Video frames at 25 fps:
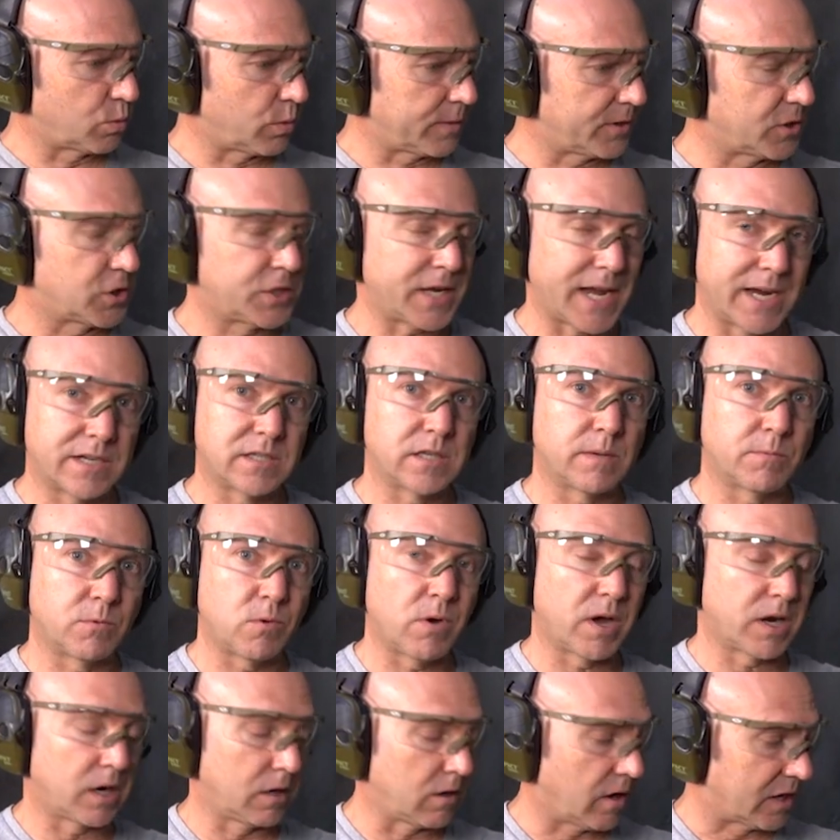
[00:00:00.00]
we jacked up
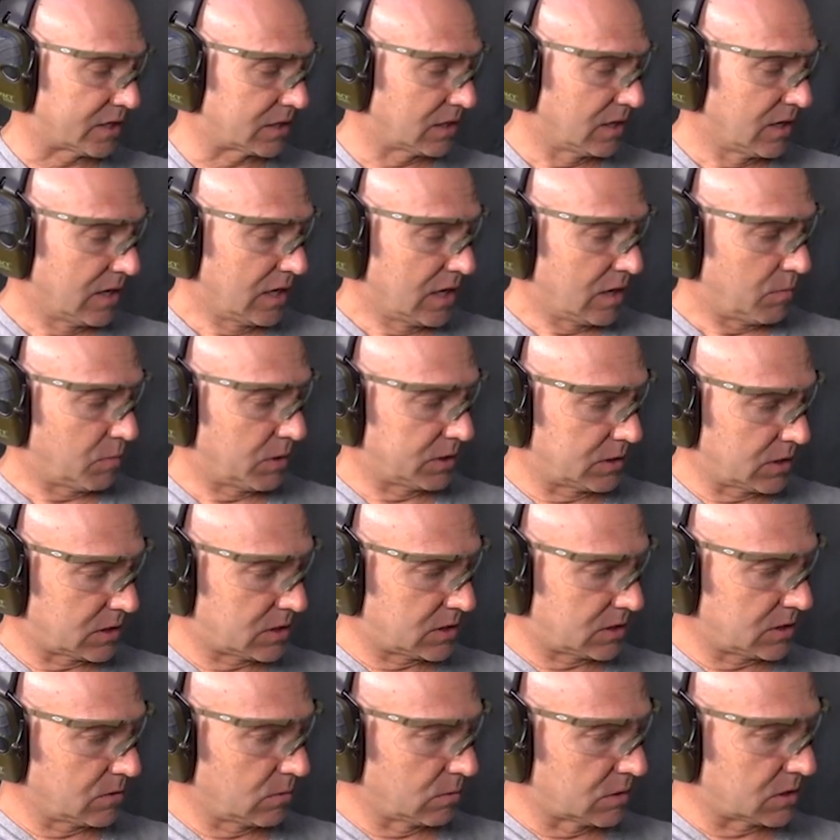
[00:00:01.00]
quite a lot. But this
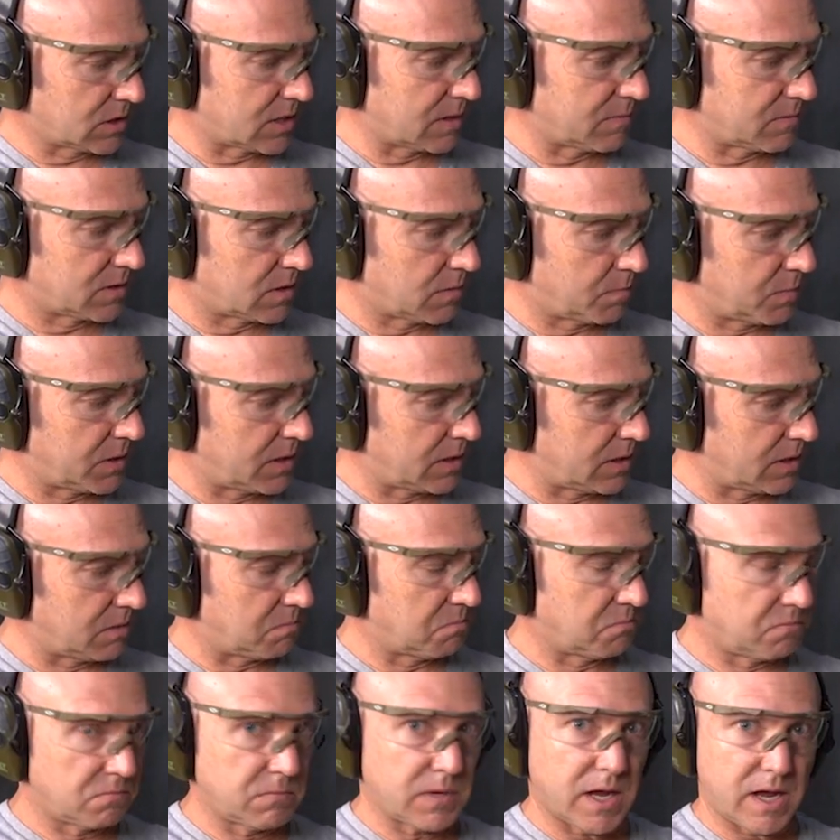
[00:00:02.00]
still seems to be,
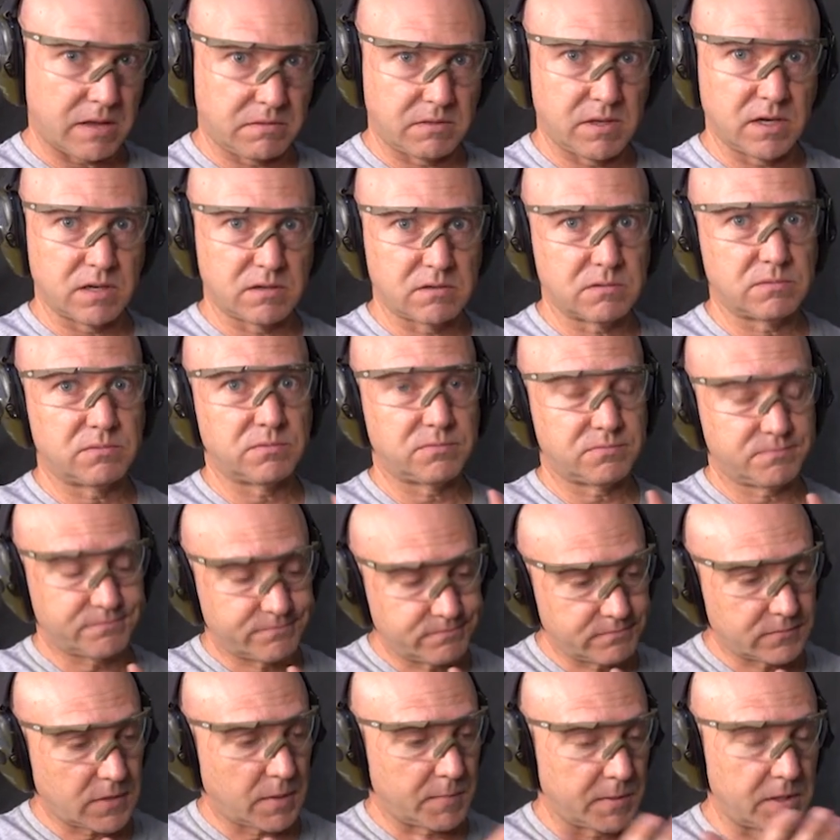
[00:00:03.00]
I think,
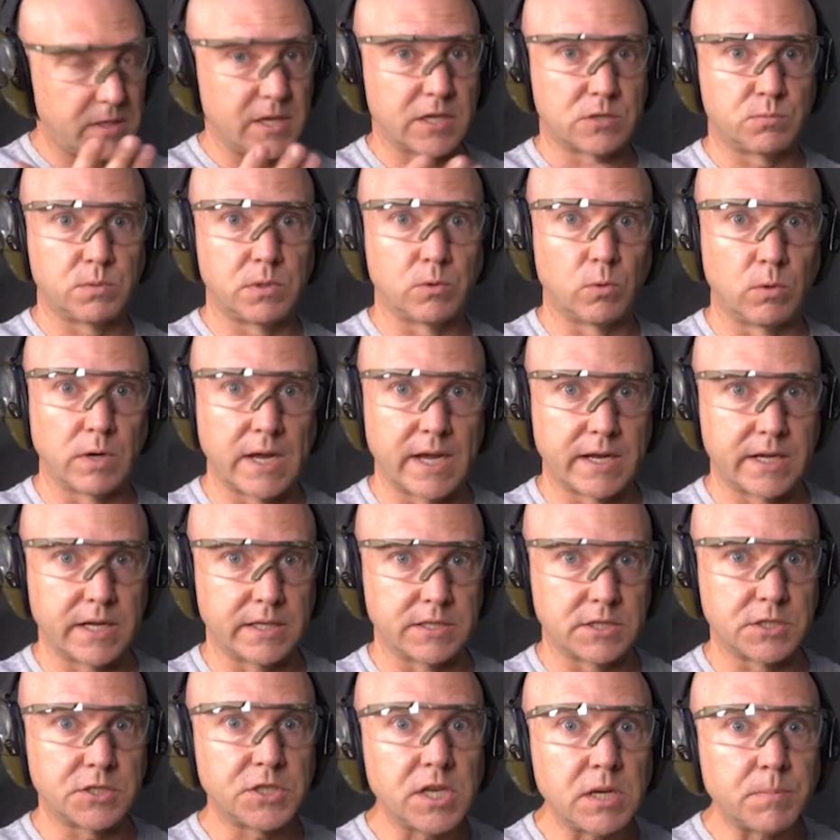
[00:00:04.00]
I mean, yes, we'd all like
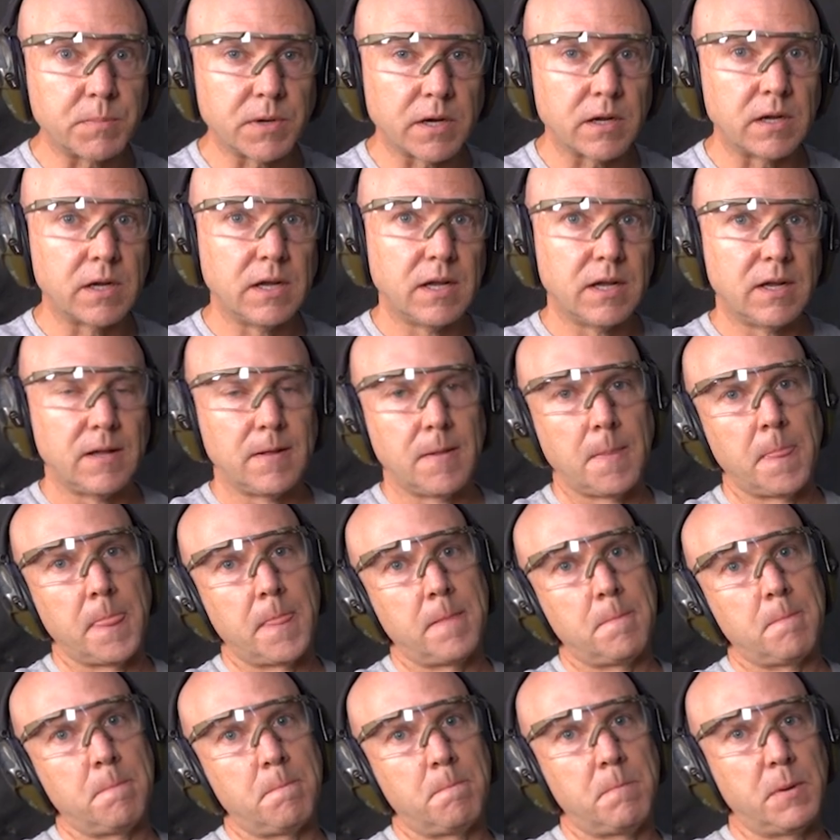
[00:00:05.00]
guns cheaper,
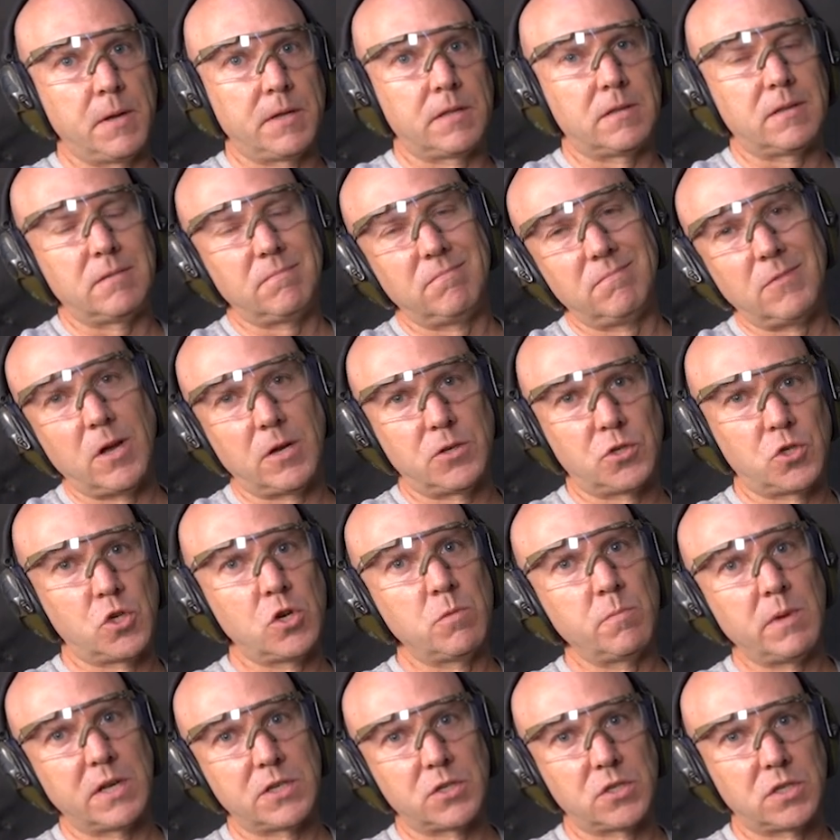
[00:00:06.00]
but not
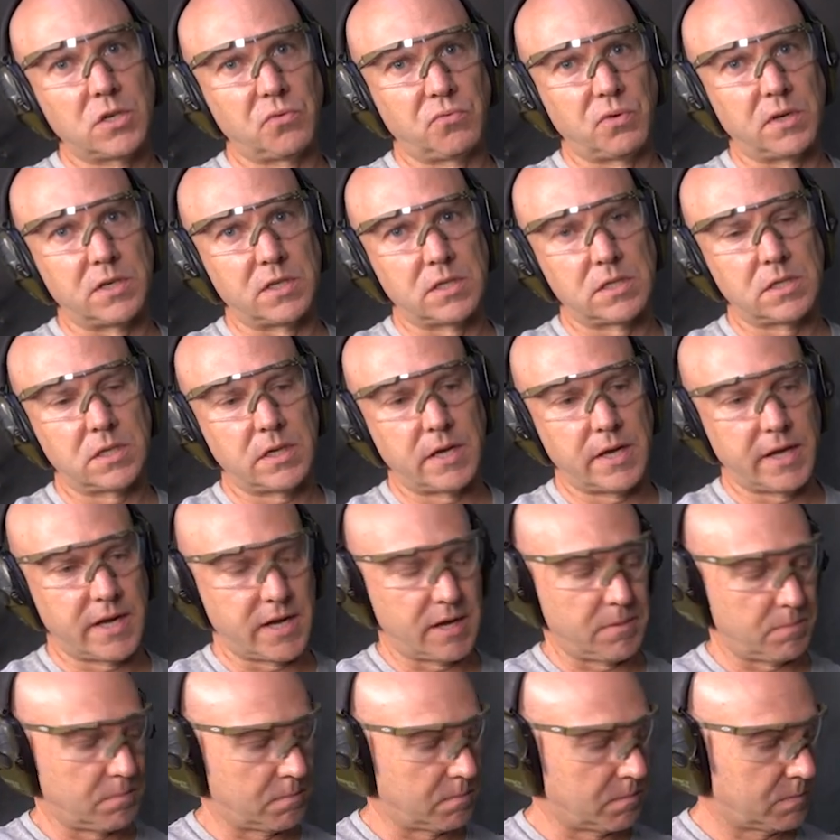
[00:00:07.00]
too much different
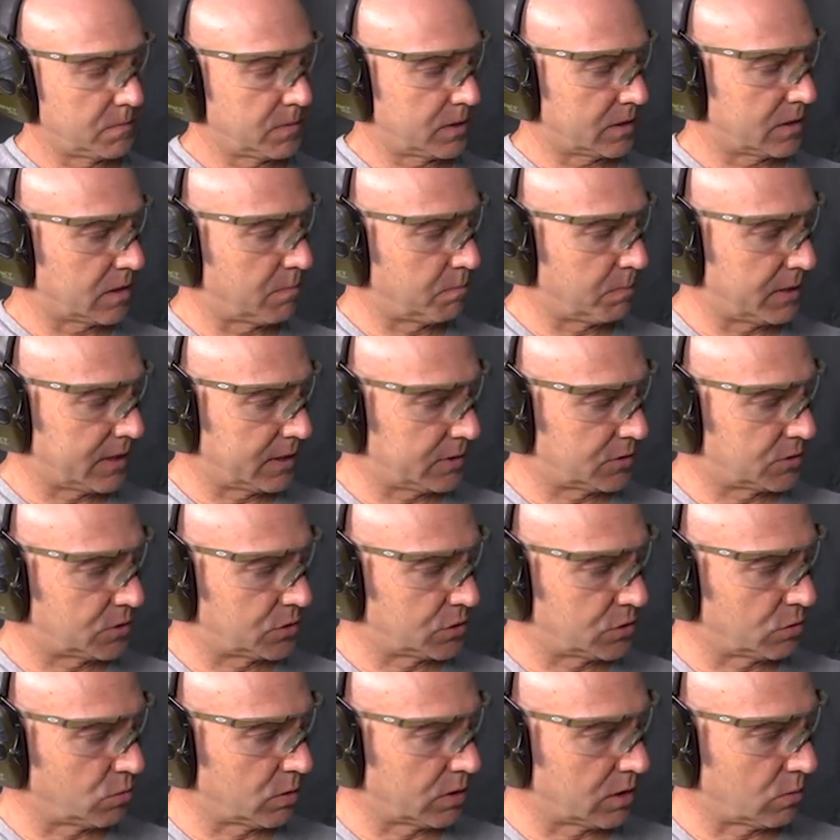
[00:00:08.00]
compared
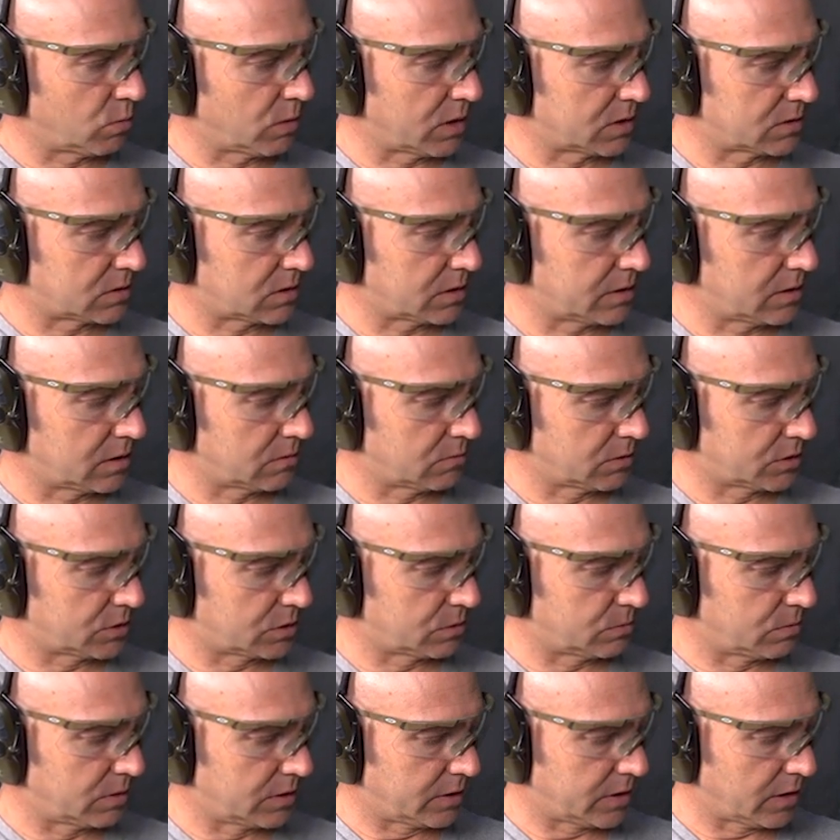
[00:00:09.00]
to what it was a year or
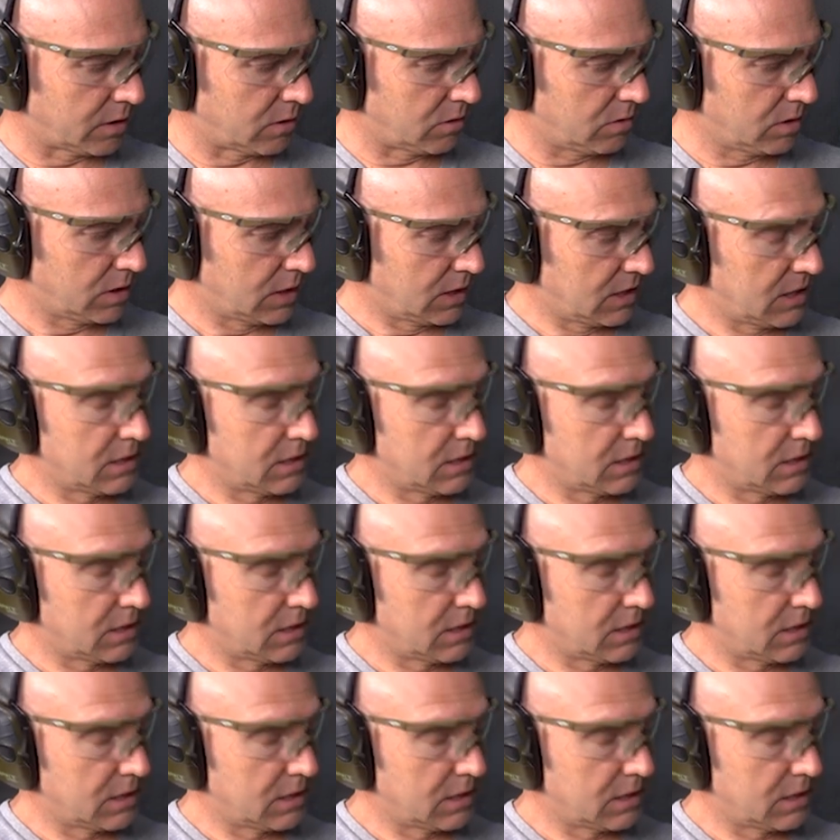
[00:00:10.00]
two ago.